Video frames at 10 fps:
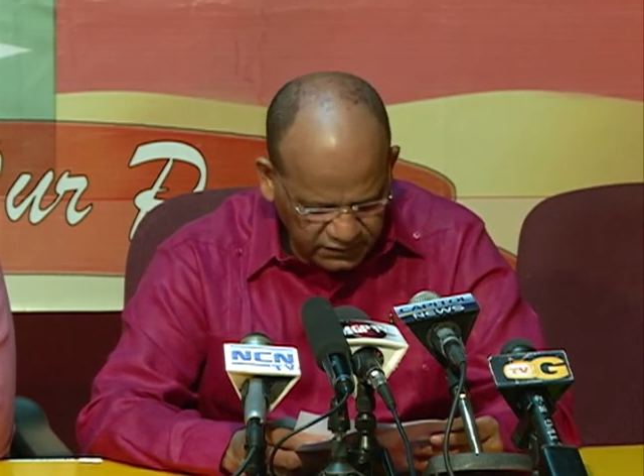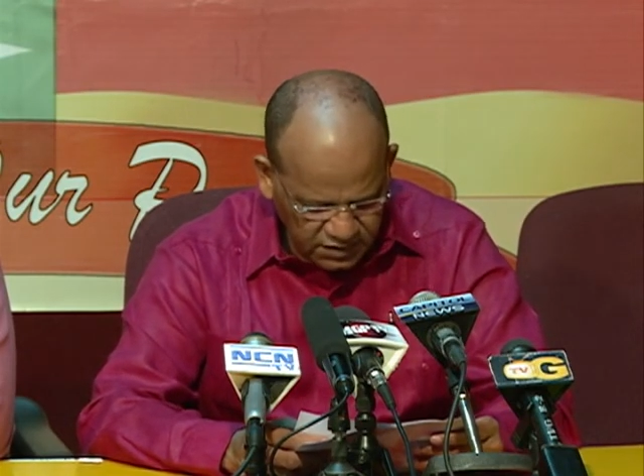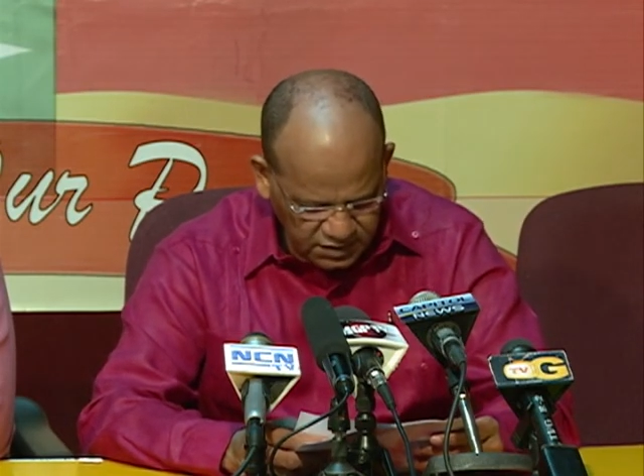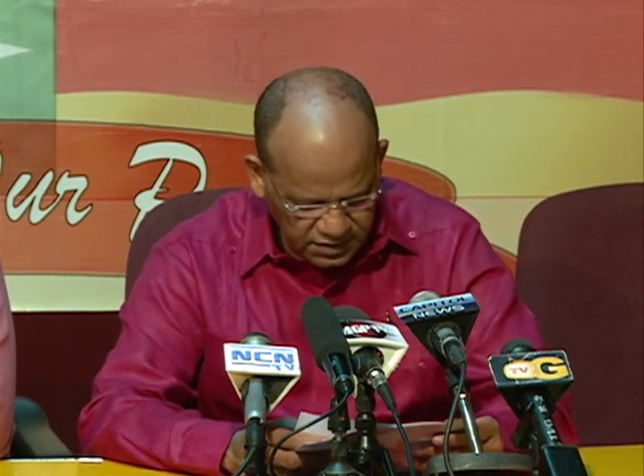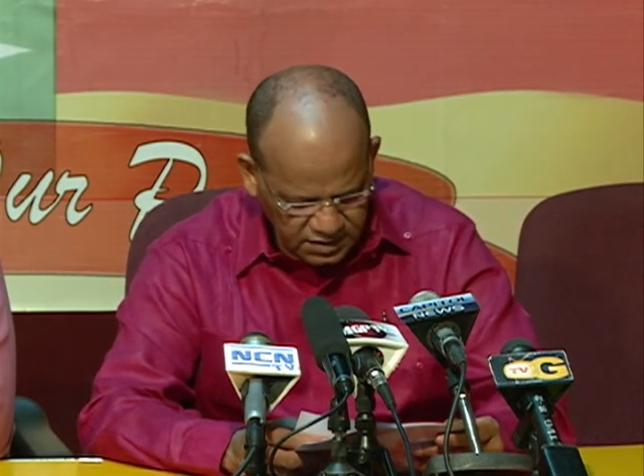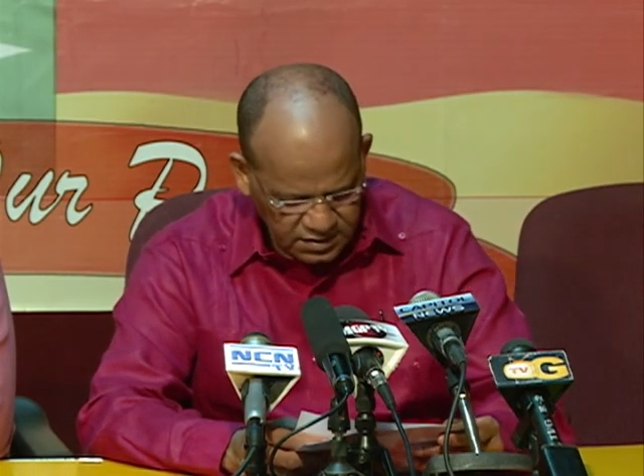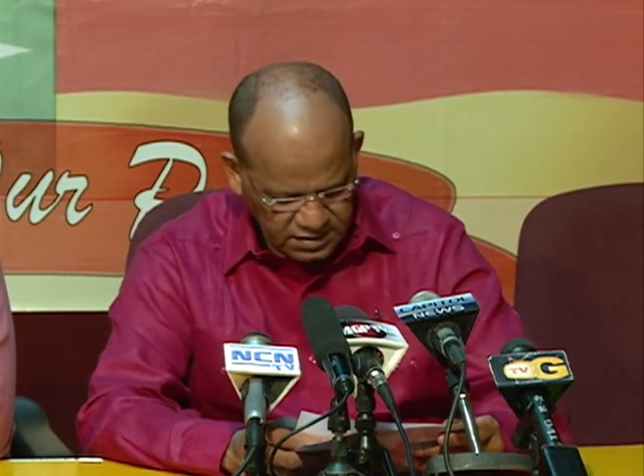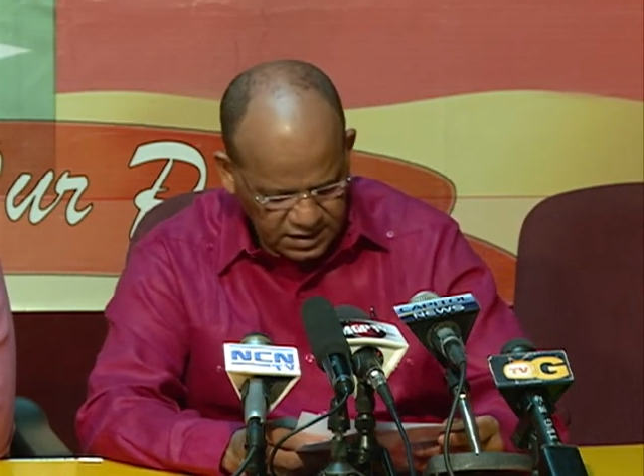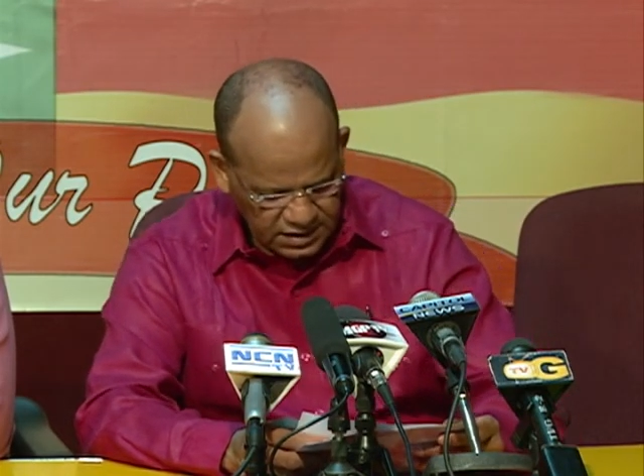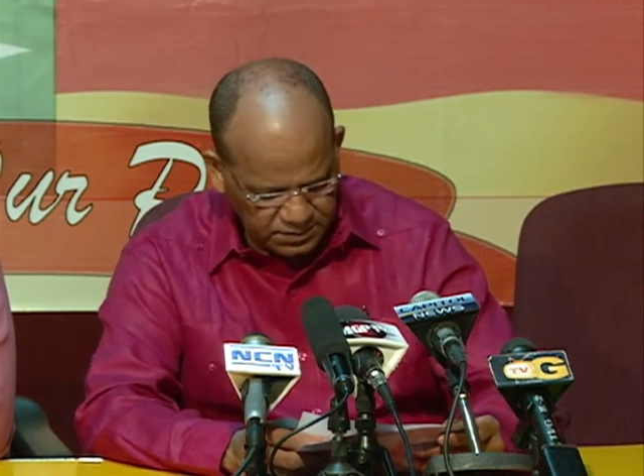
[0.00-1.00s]
Further,
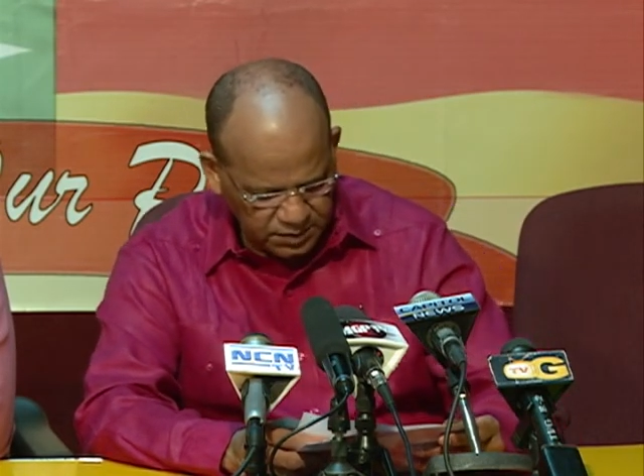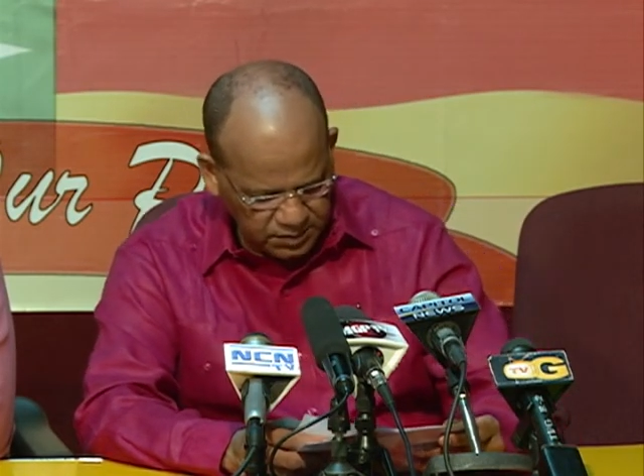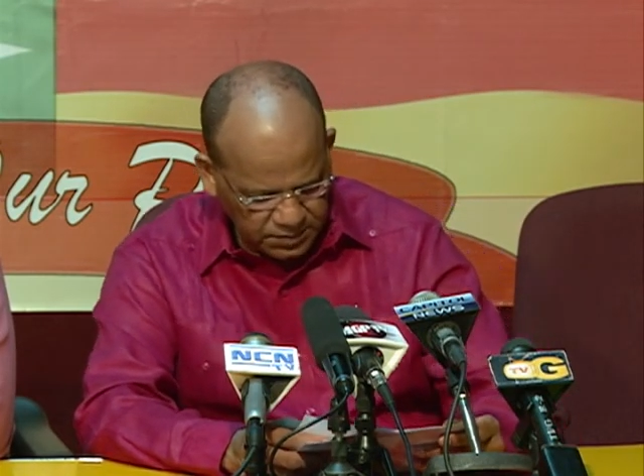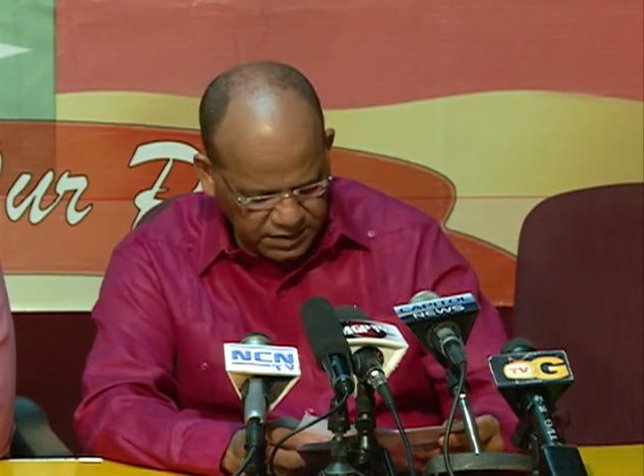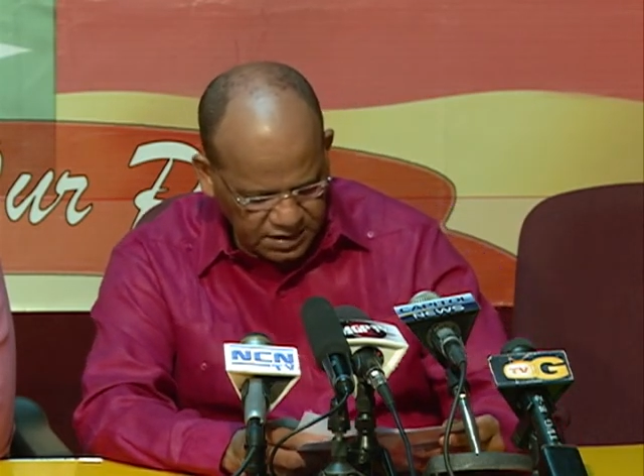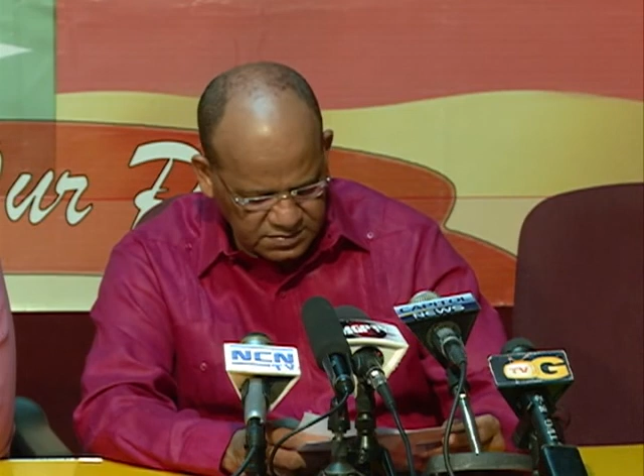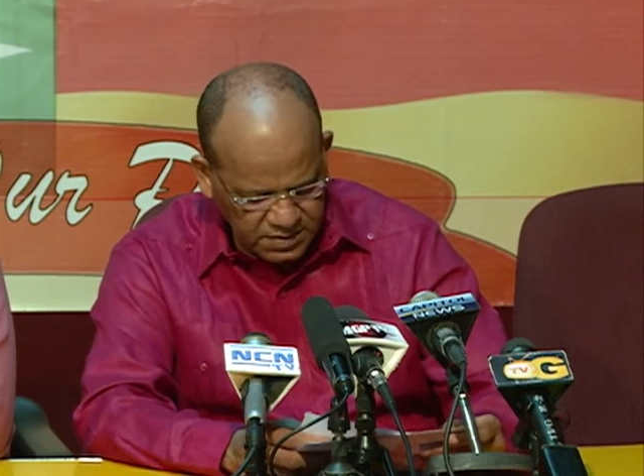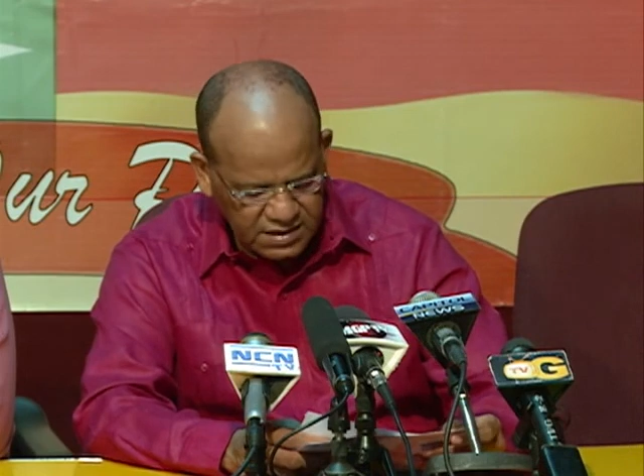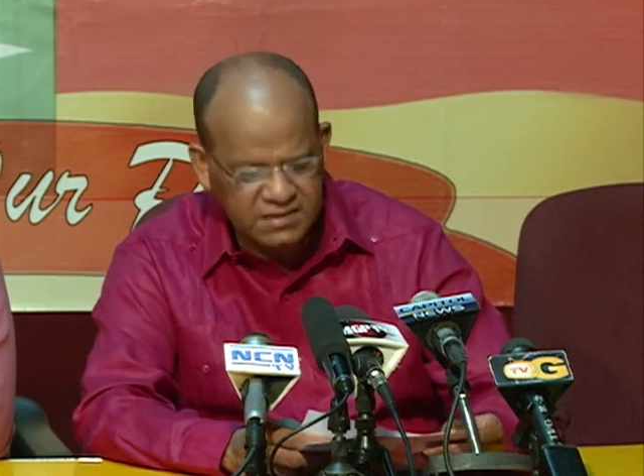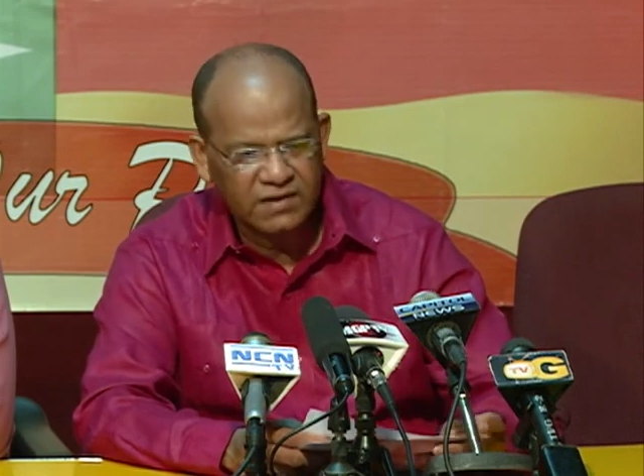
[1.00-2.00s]
the PPP has
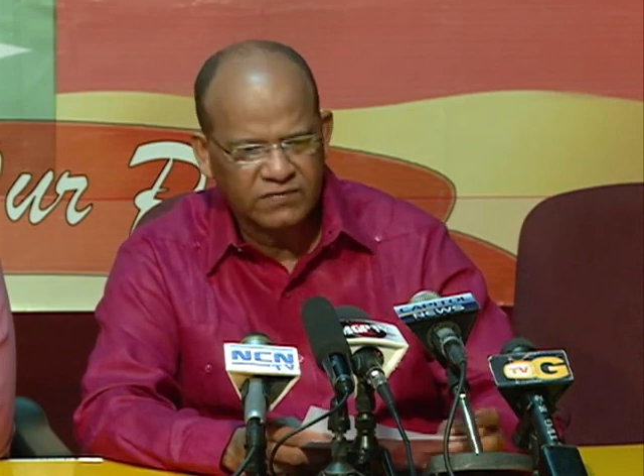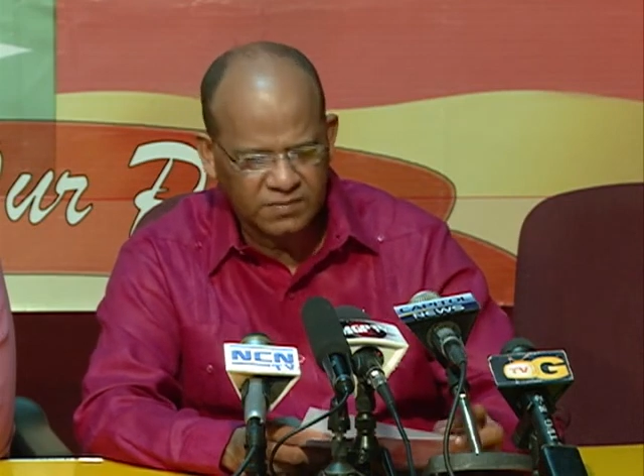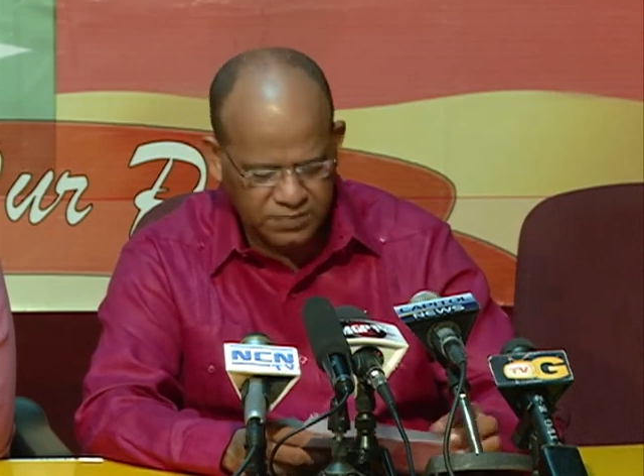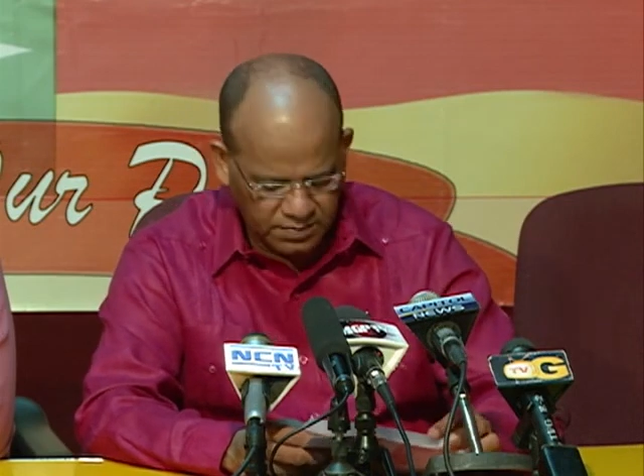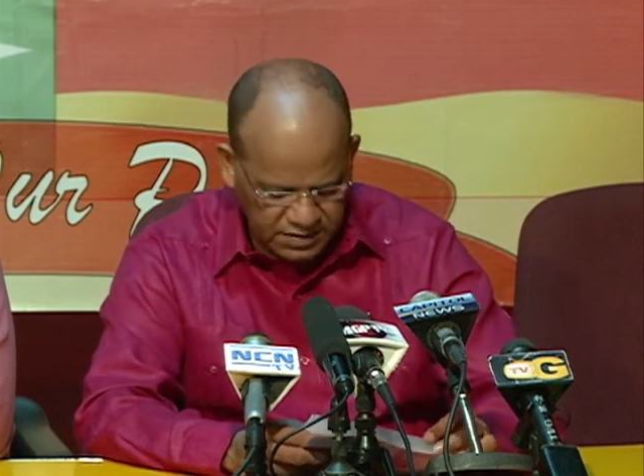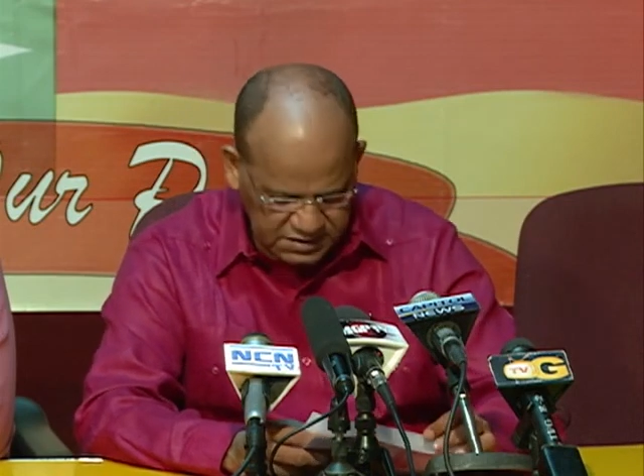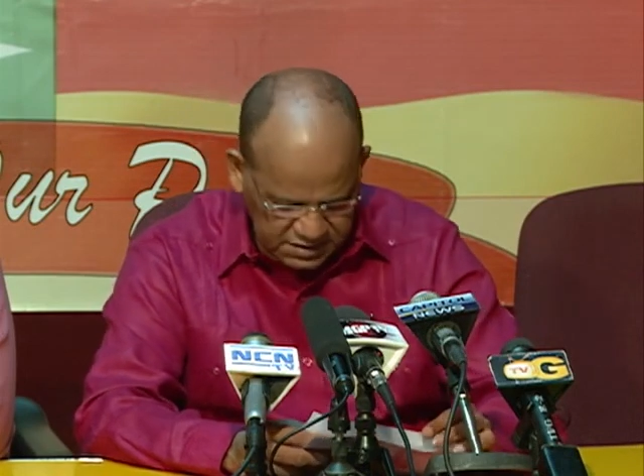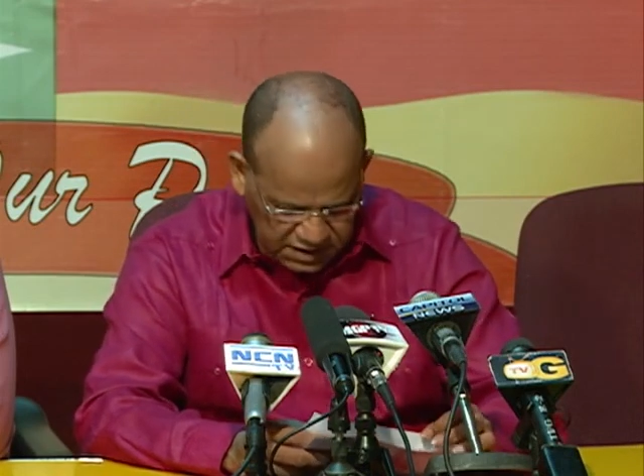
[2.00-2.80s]
made several public